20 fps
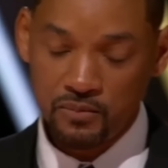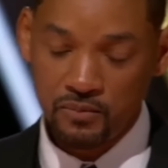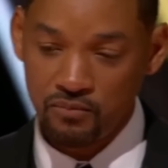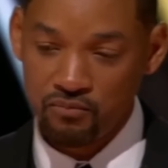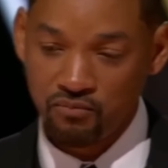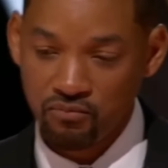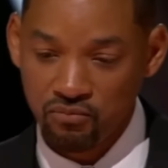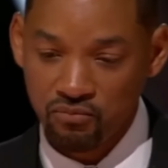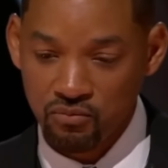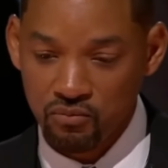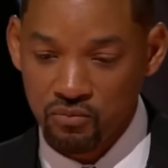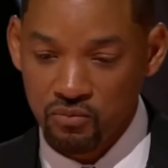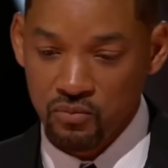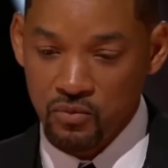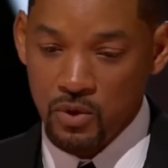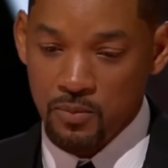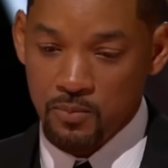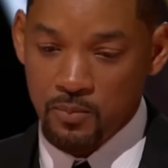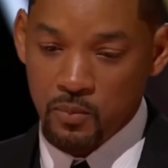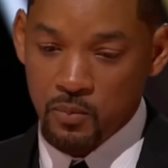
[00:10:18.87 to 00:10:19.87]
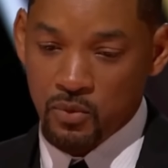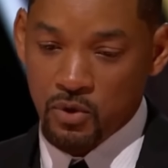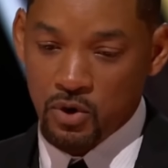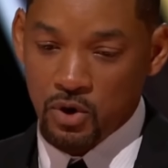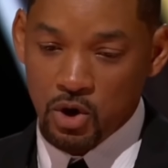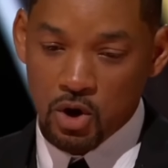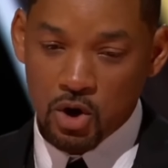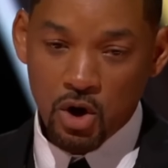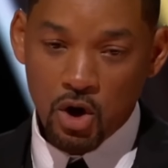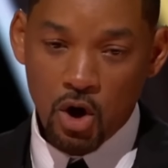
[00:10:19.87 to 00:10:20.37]
yes, because it's totally
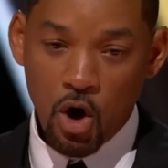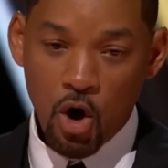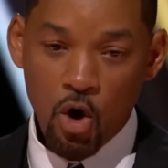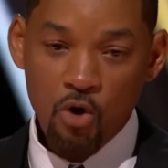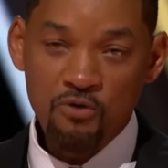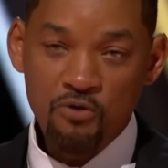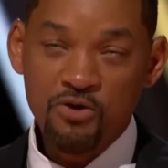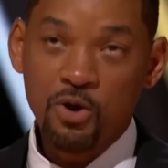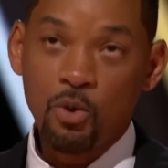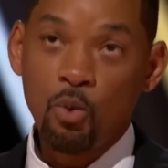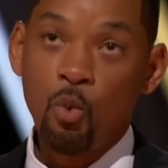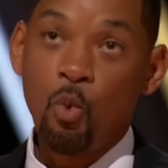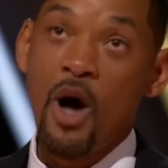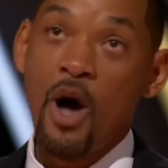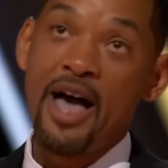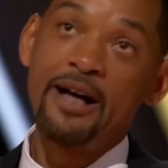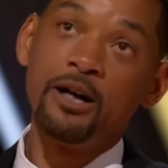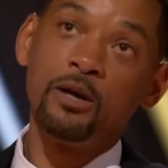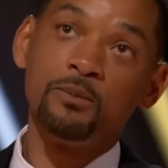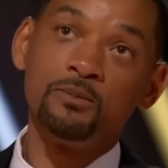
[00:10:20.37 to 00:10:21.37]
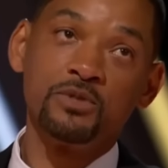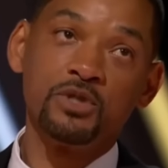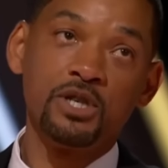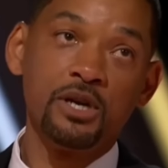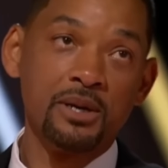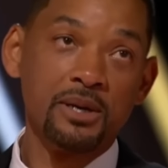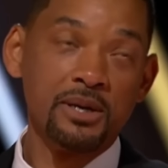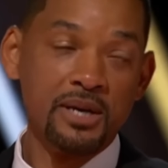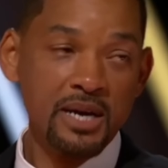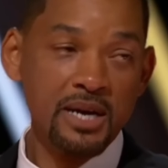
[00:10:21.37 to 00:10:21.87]
conceivable that Will wouldn't
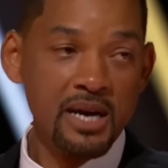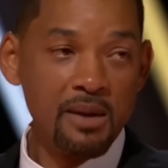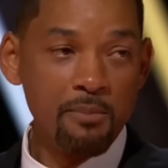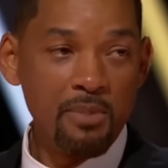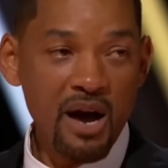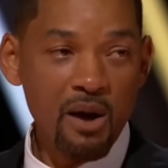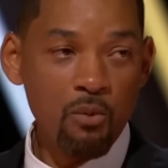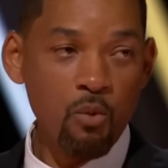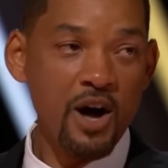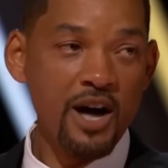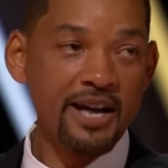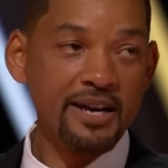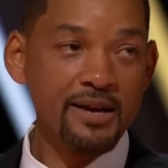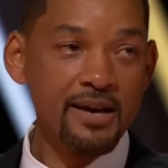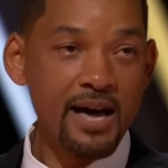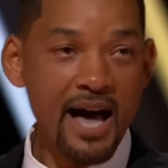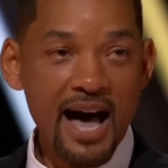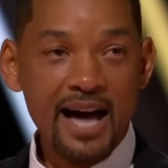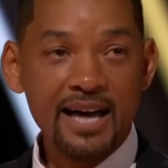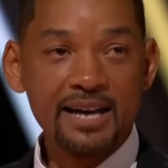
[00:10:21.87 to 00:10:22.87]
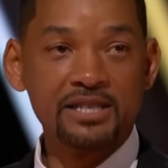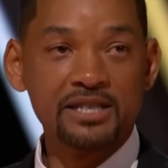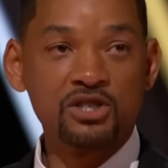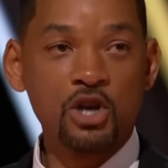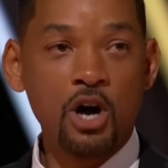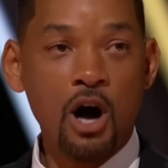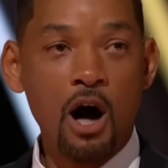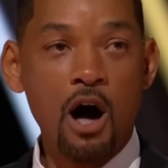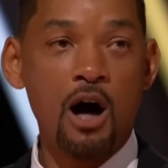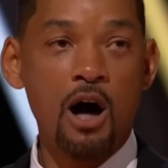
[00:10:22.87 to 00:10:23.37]
have told Jada before
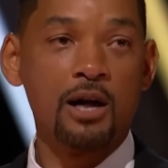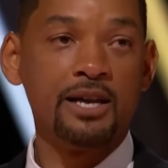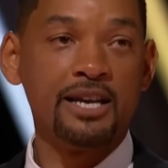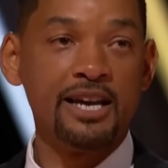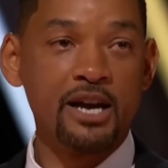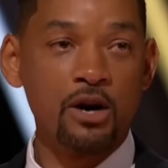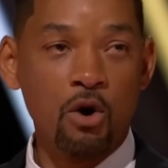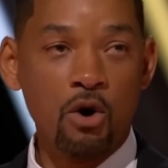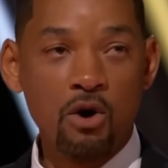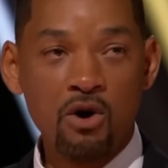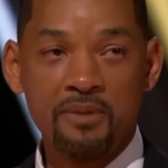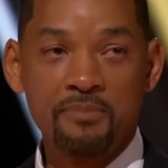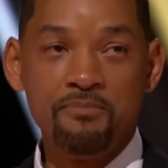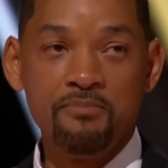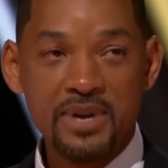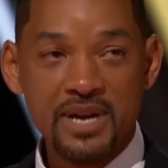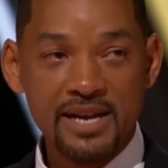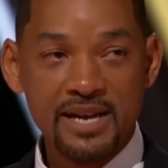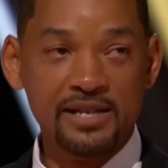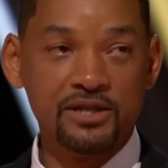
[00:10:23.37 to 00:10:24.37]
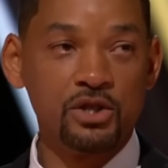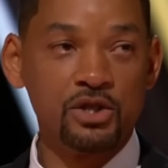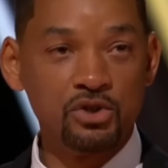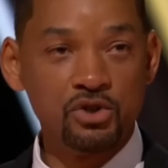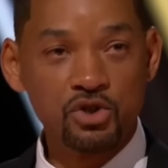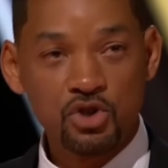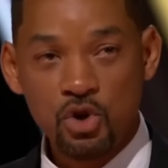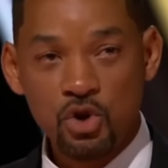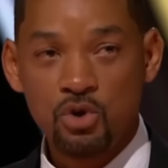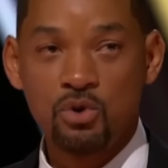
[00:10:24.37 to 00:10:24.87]
going, and that the bit
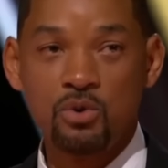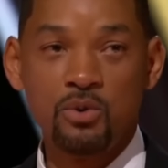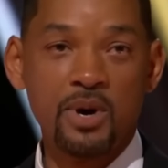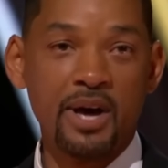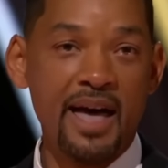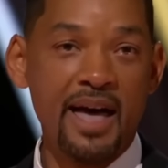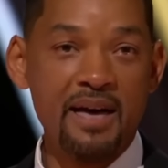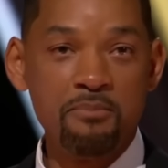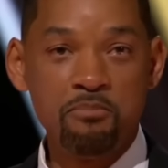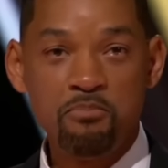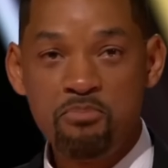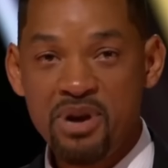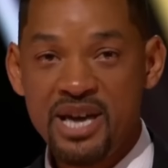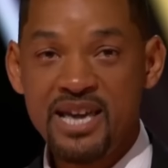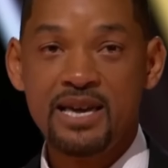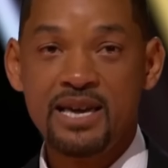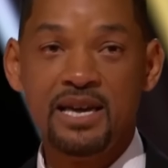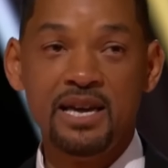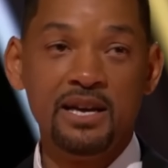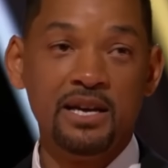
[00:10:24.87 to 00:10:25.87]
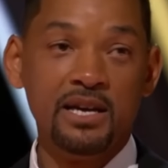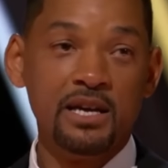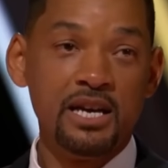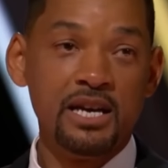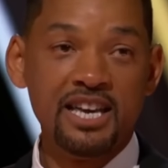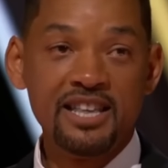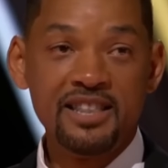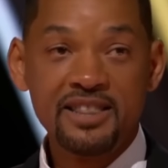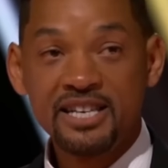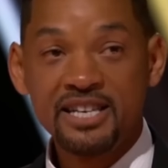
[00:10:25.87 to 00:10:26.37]
would be about Jada's
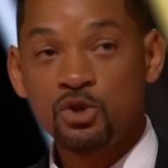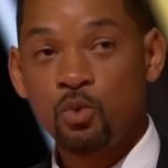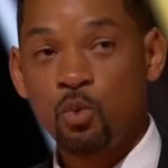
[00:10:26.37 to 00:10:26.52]
appearance.